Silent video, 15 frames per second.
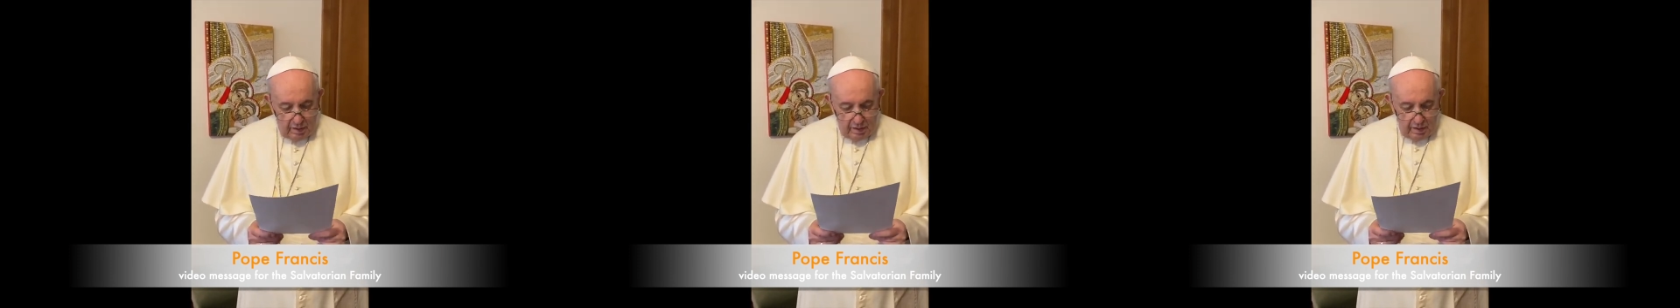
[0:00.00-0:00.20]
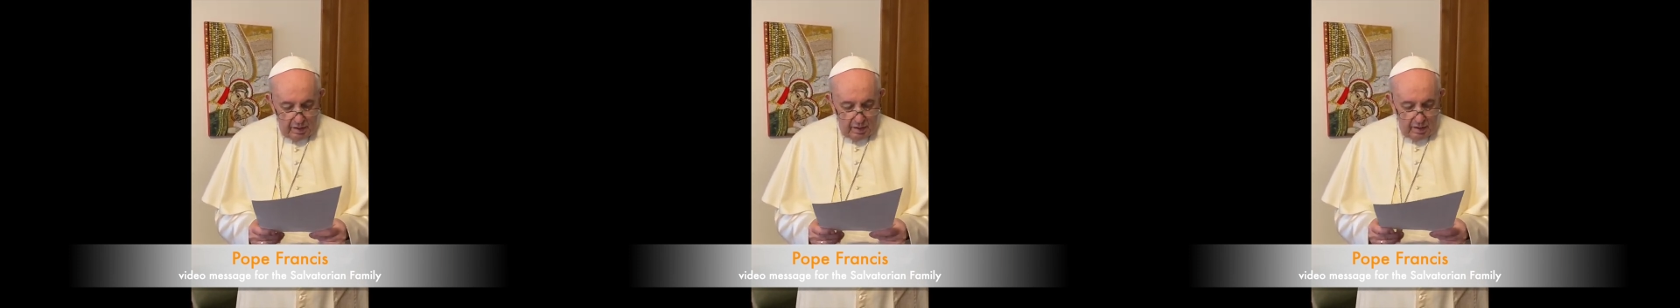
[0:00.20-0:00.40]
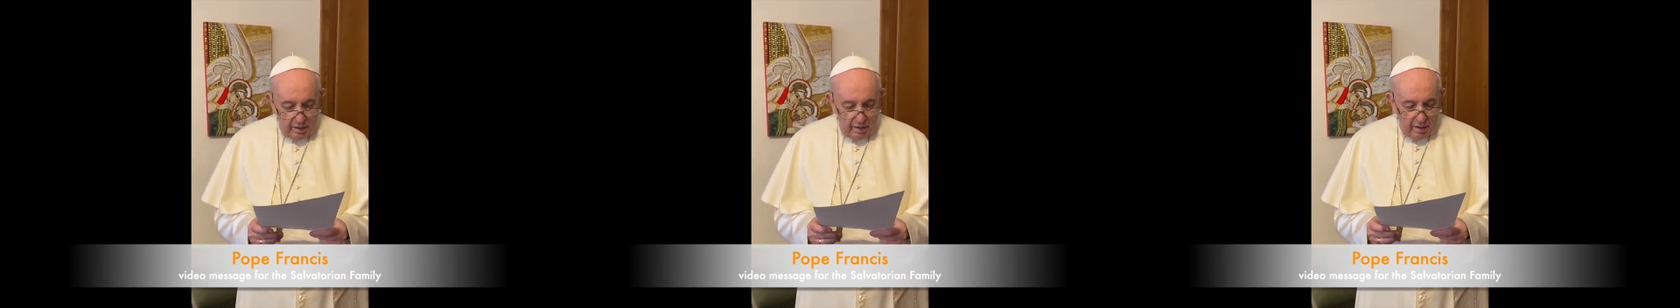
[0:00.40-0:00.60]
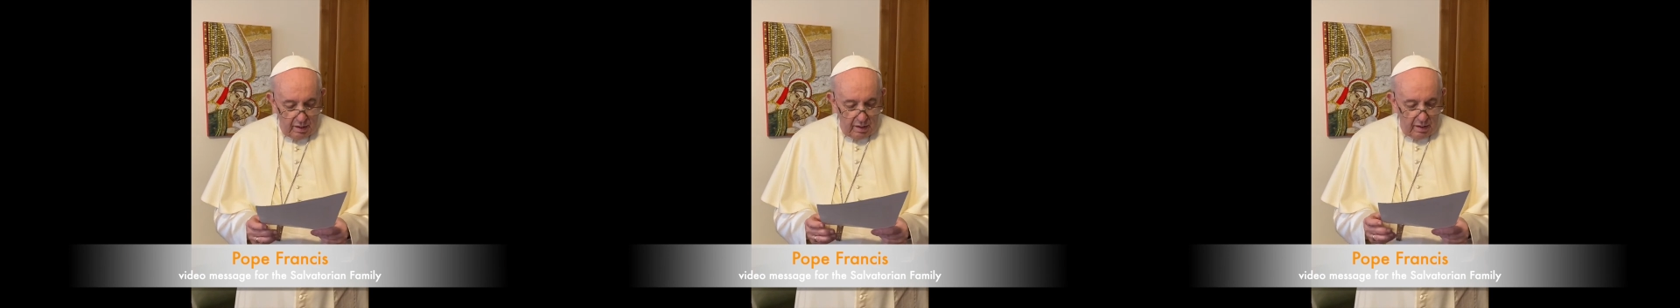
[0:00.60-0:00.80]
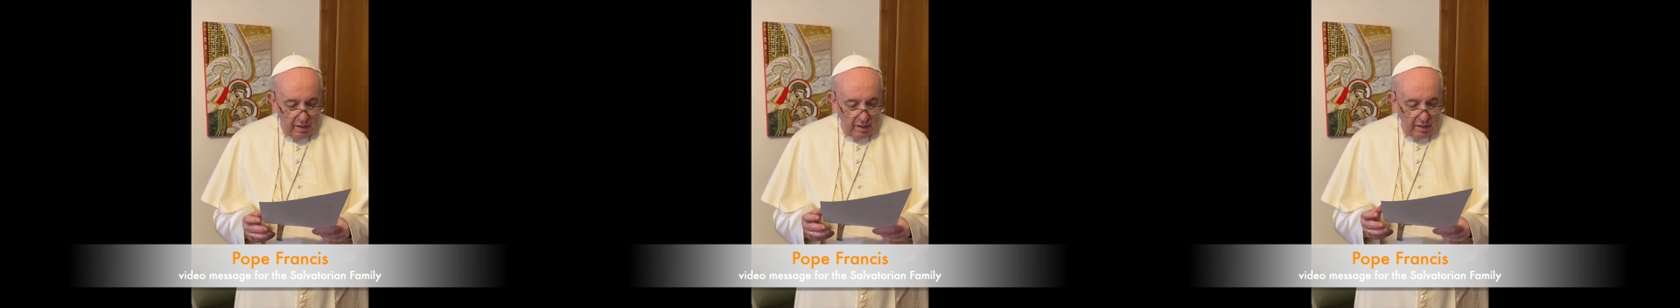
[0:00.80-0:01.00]
May God
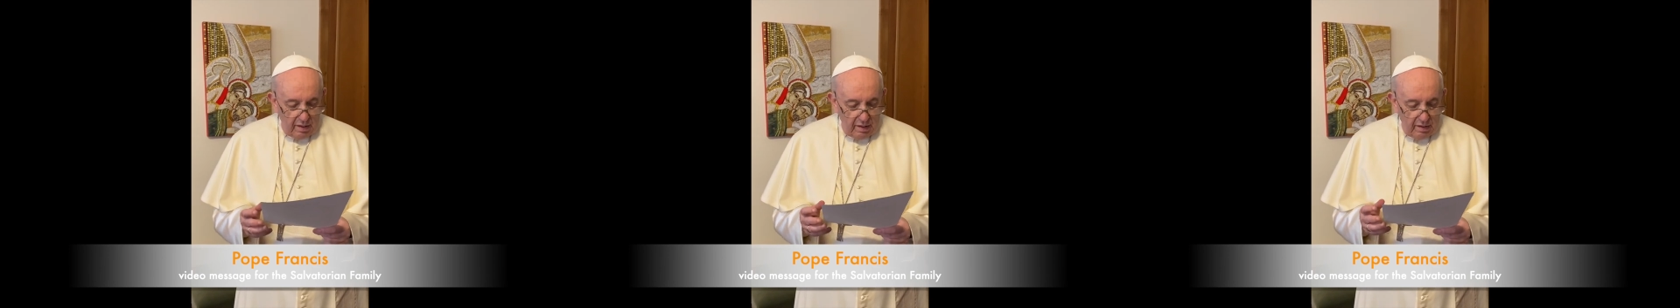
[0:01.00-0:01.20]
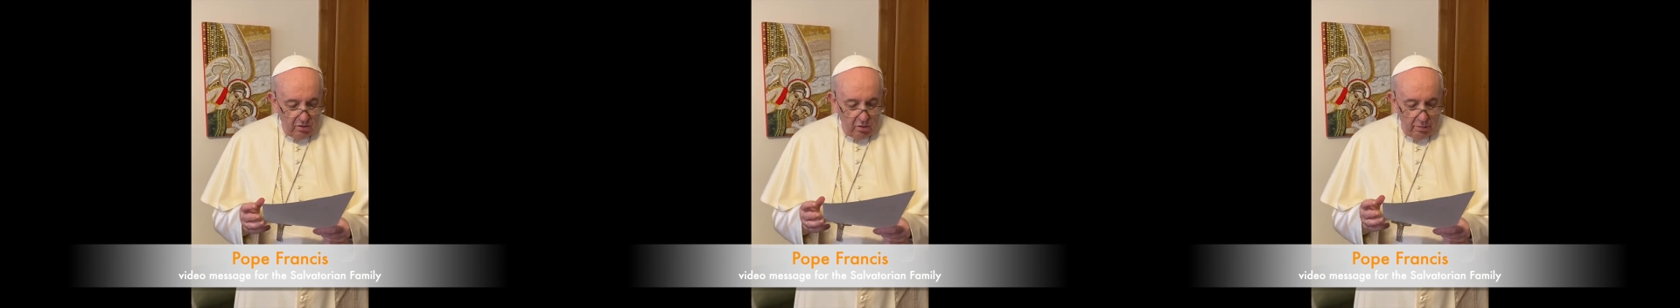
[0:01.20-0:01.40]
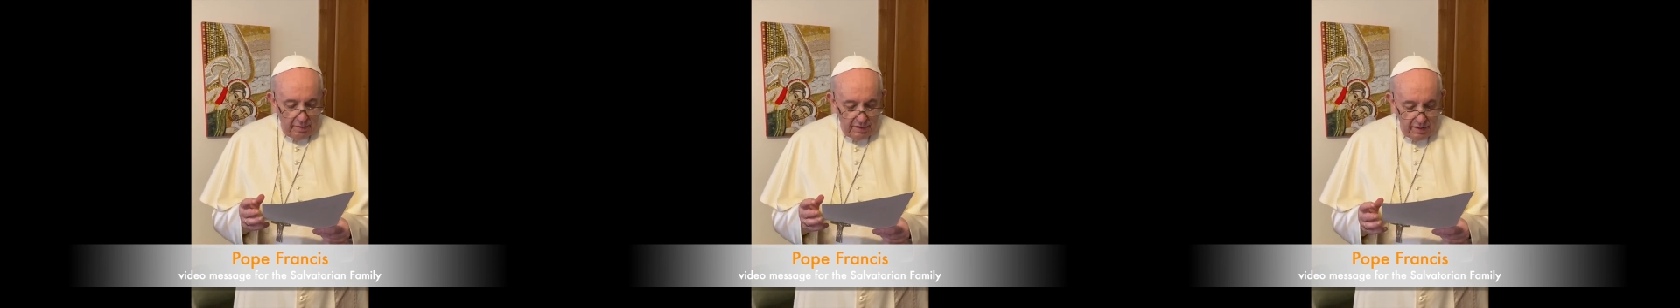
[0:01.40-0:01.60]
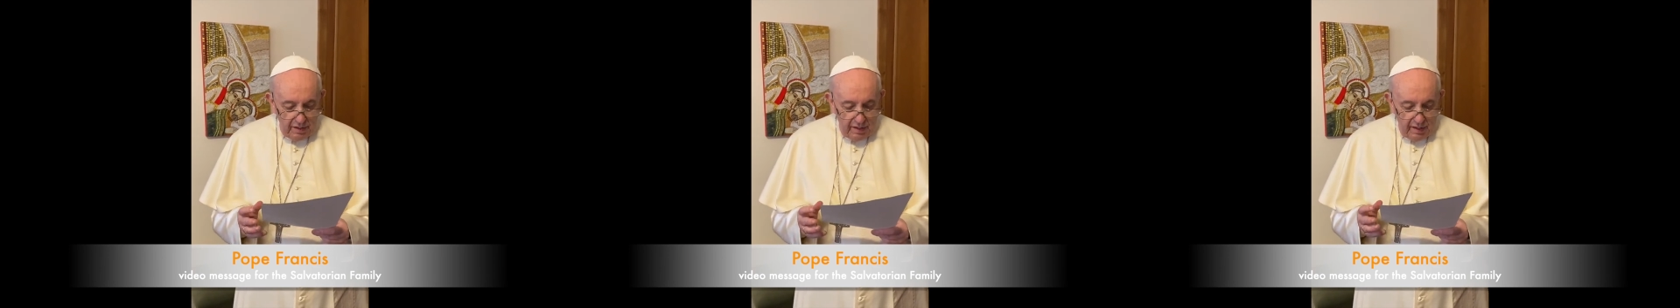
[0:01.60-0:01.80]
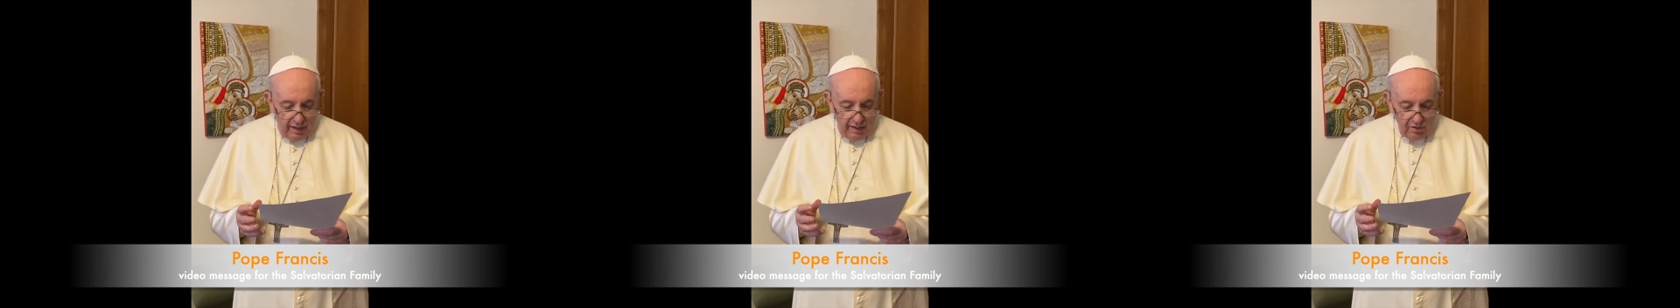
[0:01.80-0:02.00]
bless the entire
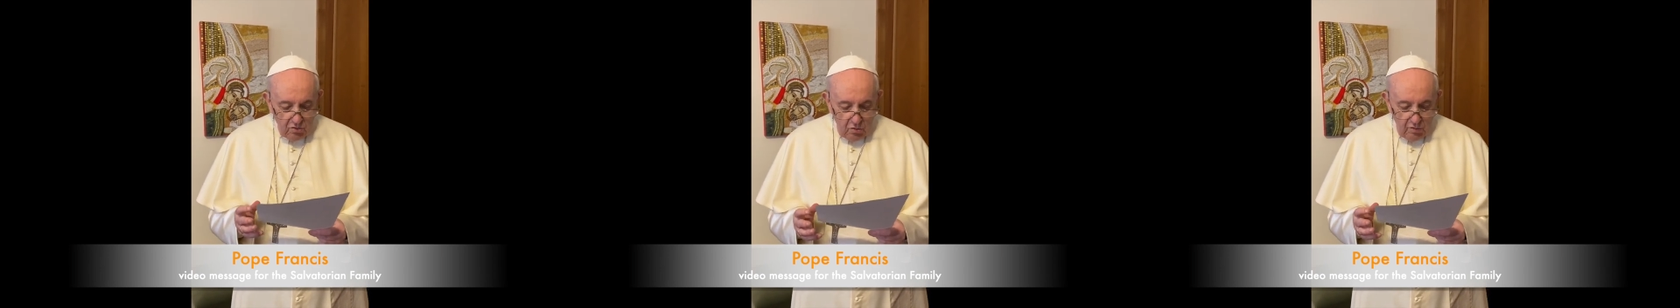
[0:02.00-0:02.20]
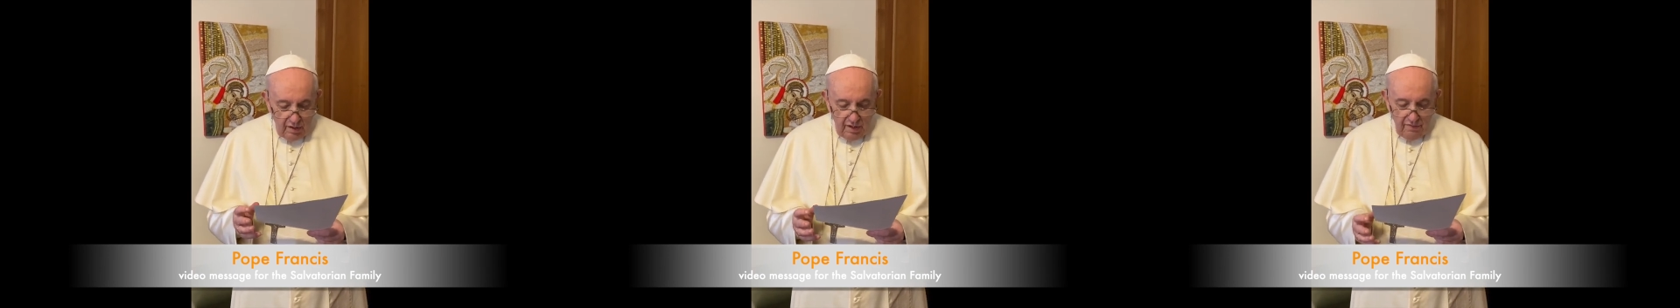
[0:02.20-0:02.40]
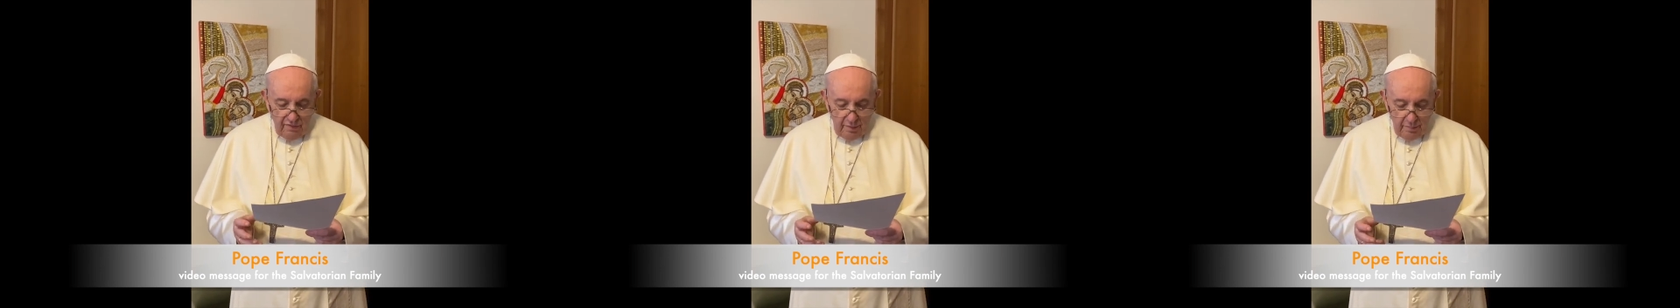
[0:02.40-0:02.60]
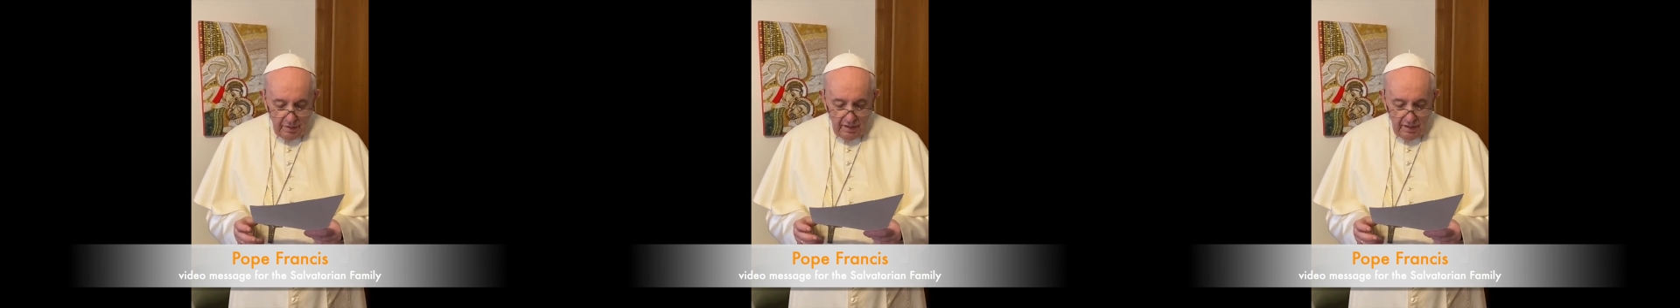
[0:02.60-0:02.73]
Salvatorian family